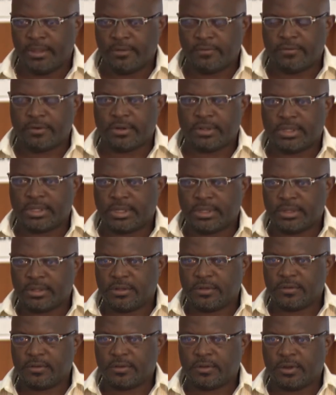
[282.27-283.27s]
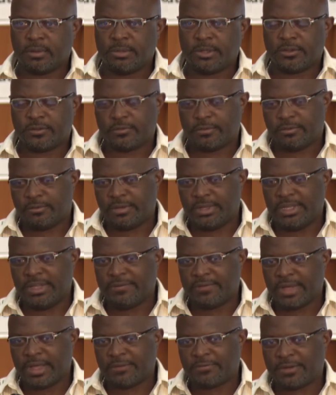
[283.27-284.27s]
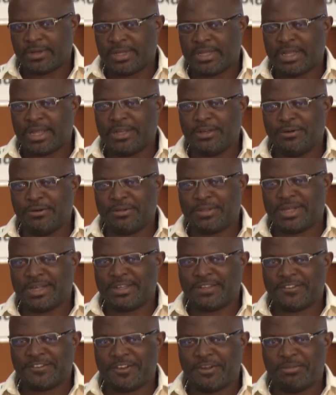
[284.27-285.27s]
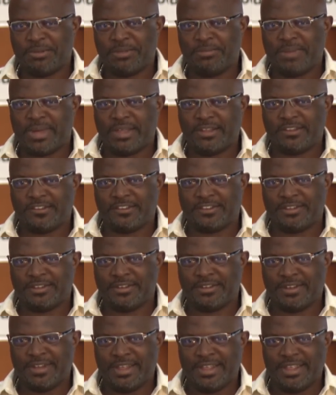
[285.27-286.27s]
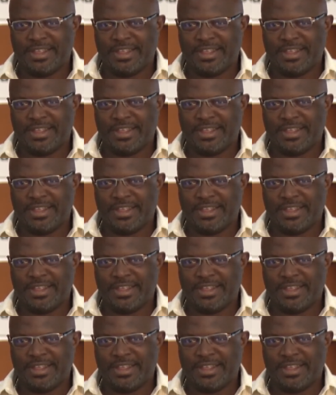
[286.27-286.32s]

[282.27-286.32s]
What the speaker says: for the Thomas relief effort, and I note that the chairman mentioned